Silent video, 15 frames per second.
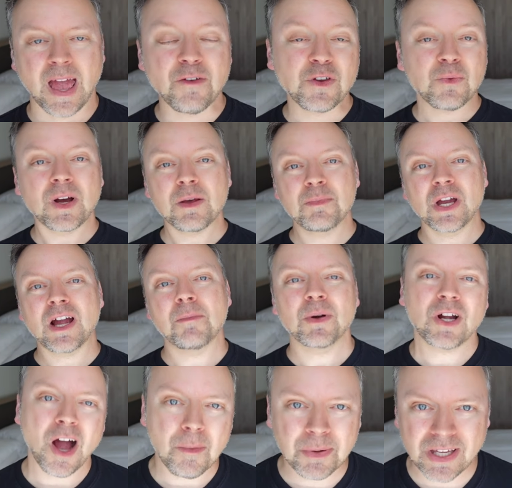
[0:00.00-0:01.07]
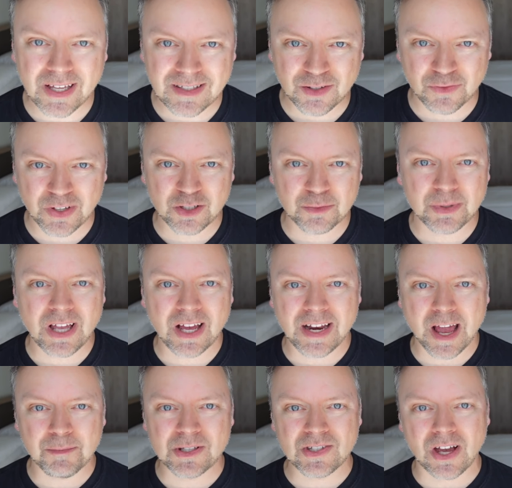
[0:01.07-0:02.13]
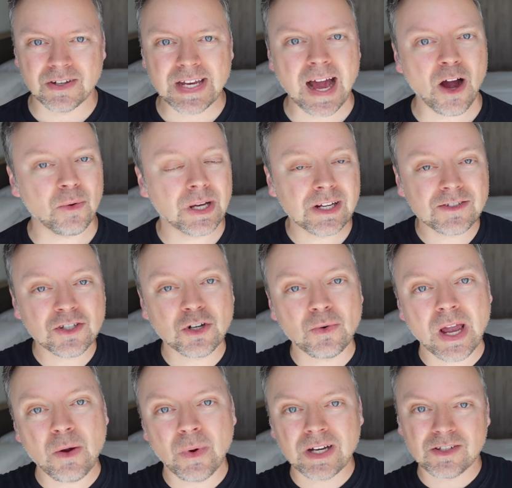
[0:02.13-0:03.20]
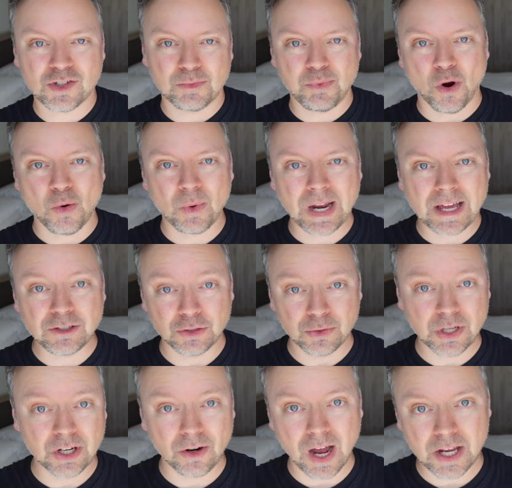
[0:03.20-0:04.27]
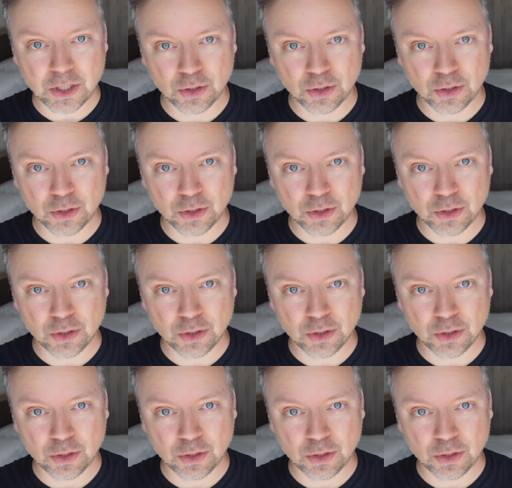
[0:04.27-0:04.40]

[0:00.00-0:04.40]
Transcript: If you want to pick up a copy, it's available on Amazon now, and it's a great way to support what I do here on